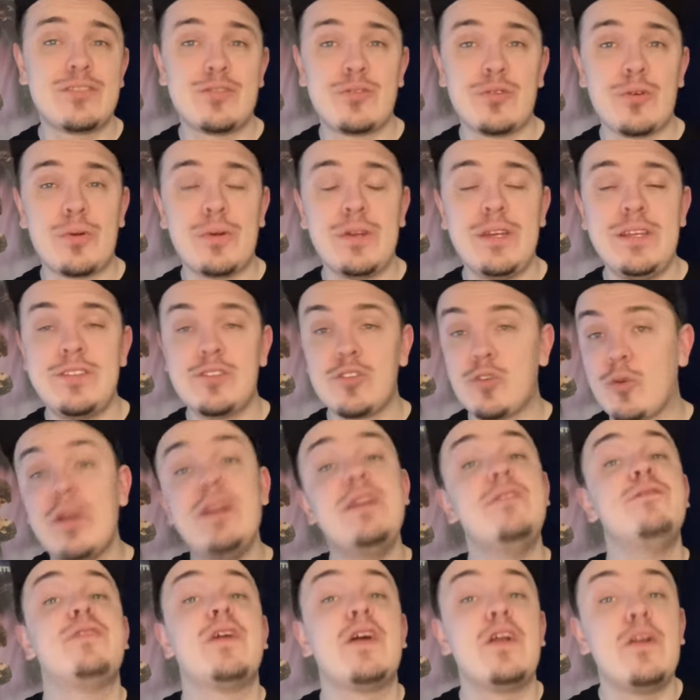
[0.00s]
story. It's a great
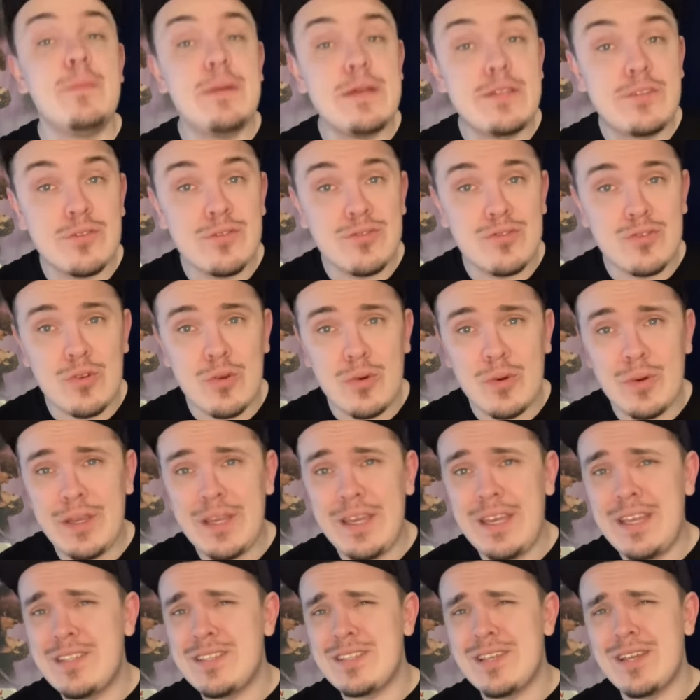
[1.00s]
environmental story.
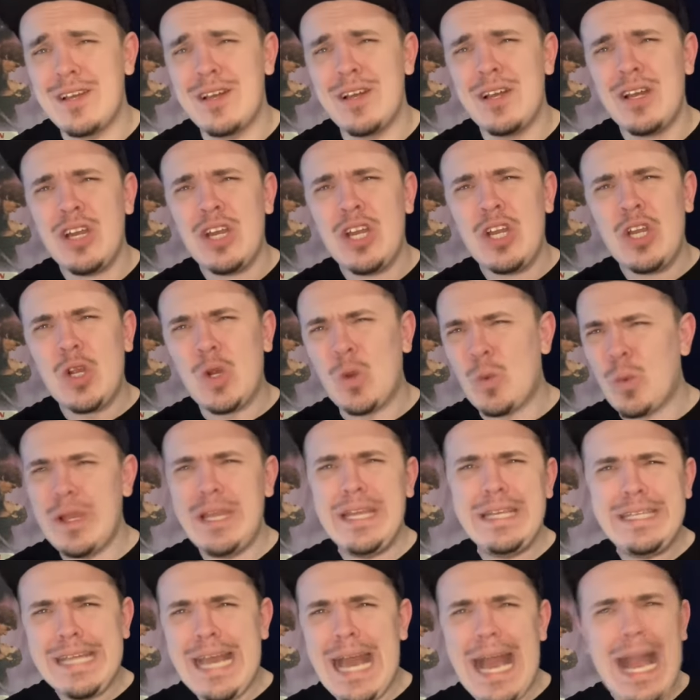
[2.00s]
It's a
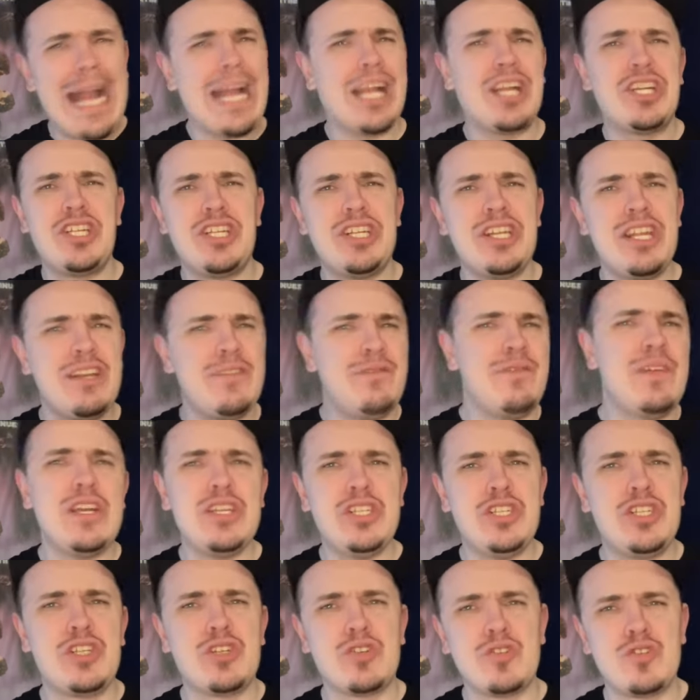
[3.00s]
great action
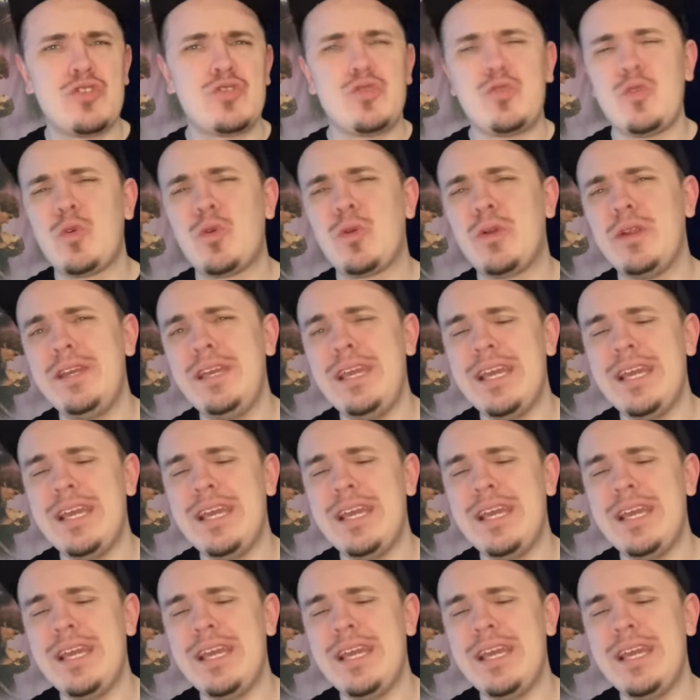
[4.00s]
adventure story.